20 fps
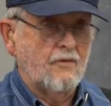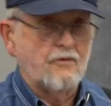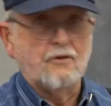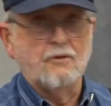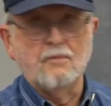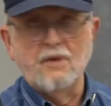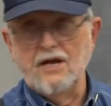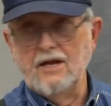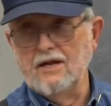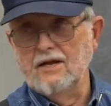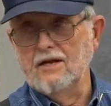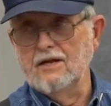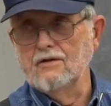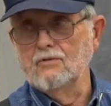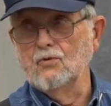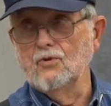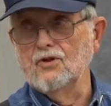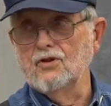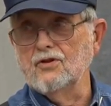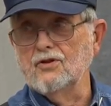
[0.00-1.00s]
The
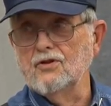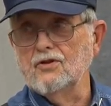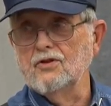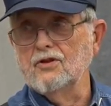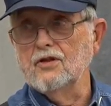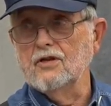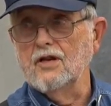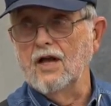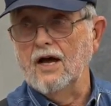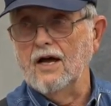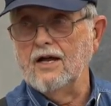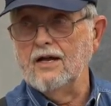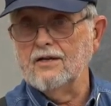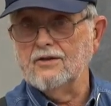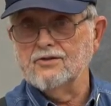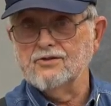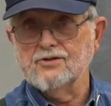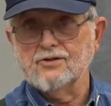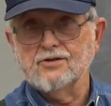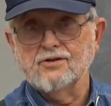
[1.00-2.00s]
man with the
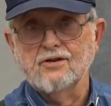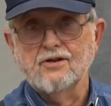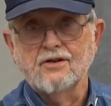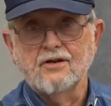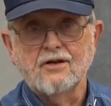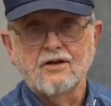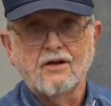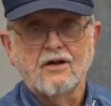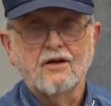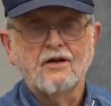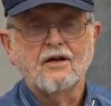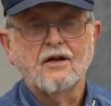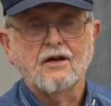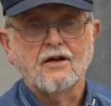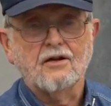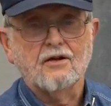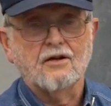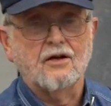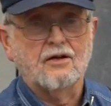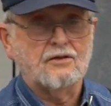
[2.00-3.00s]
dikes
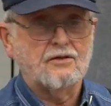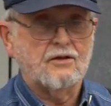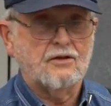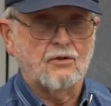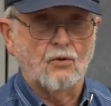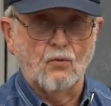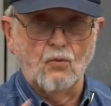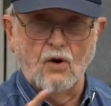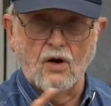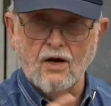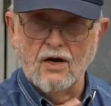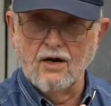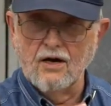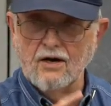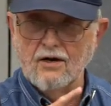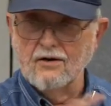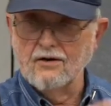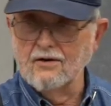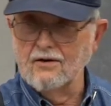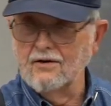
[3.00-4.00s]
cut the
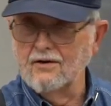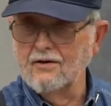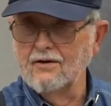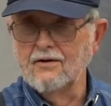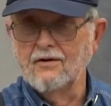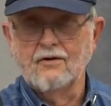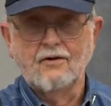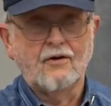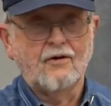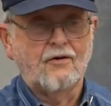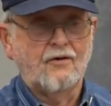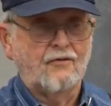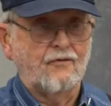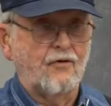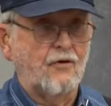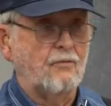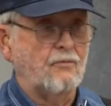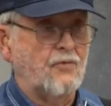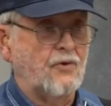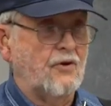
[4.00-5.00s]
wire
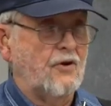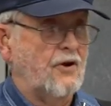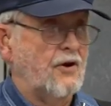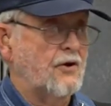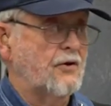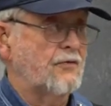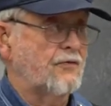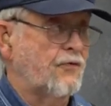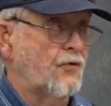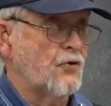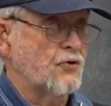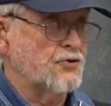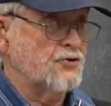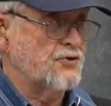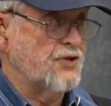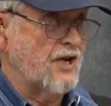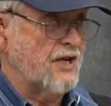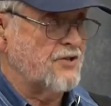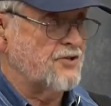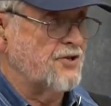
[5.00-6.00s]
from the Air Force
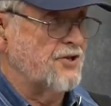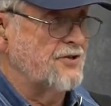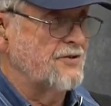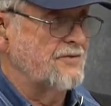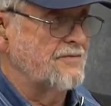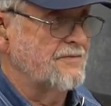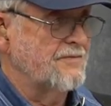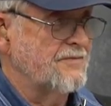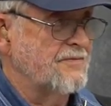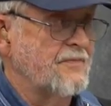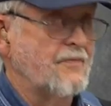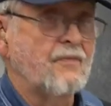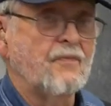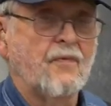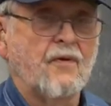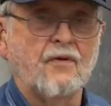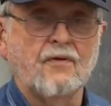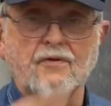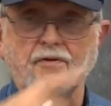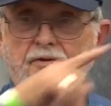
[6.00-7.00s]
section.
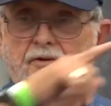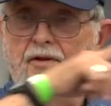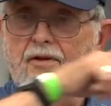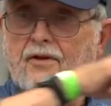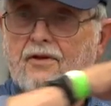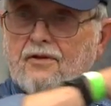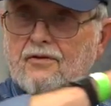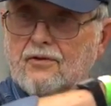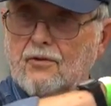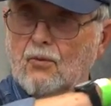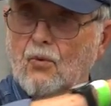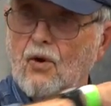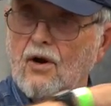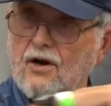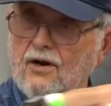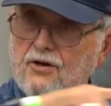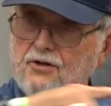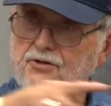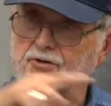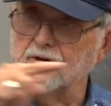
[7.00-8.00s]
The
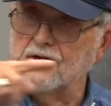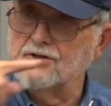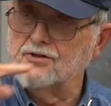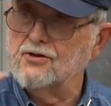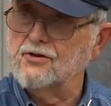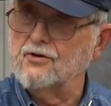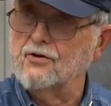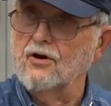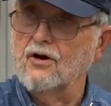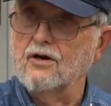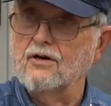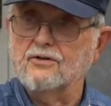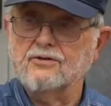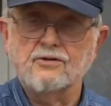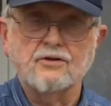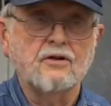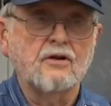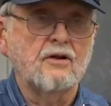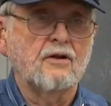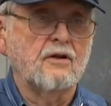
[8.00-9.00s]
wire stretched
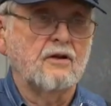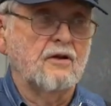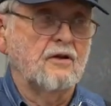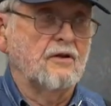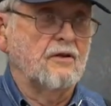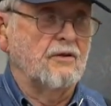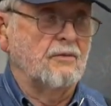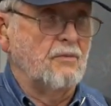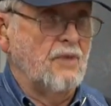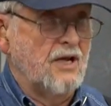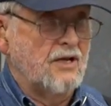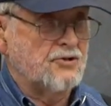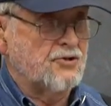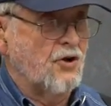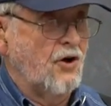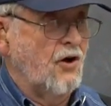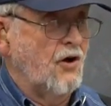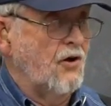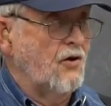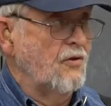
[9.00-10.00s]
across the mess
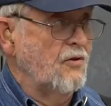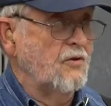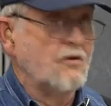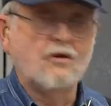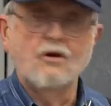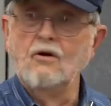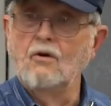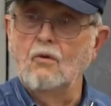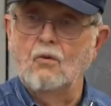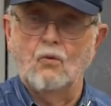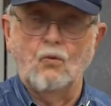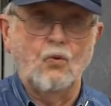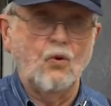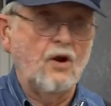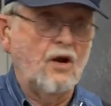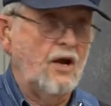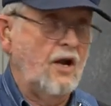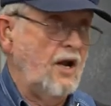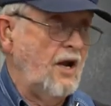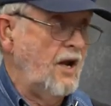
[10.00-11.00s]
hall,
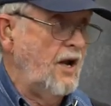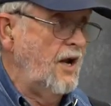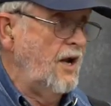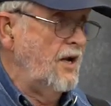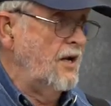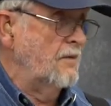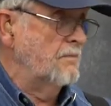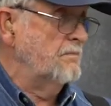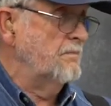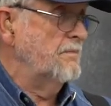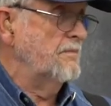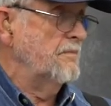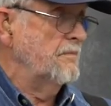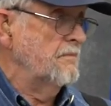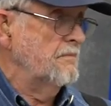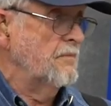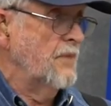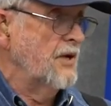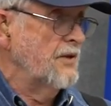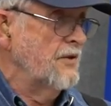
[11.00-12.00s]
way up
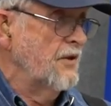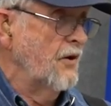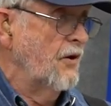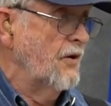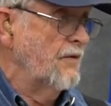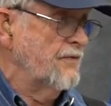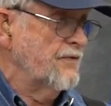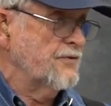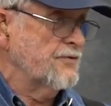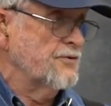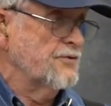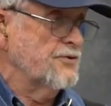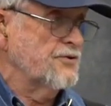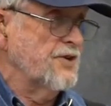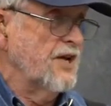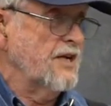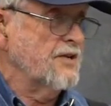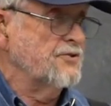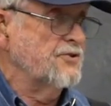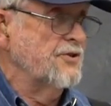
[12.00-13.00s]
by the officer
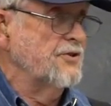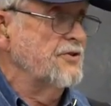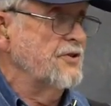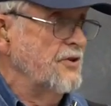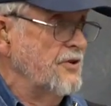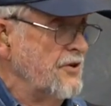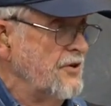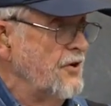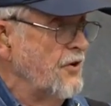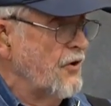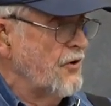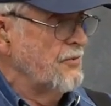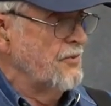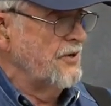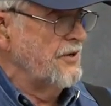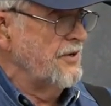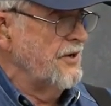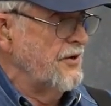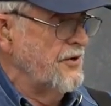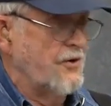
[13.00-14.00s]
section in the
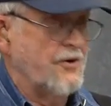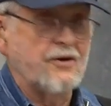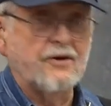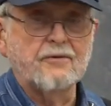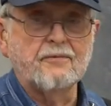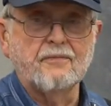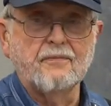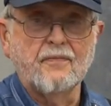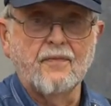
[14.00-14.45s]
Army area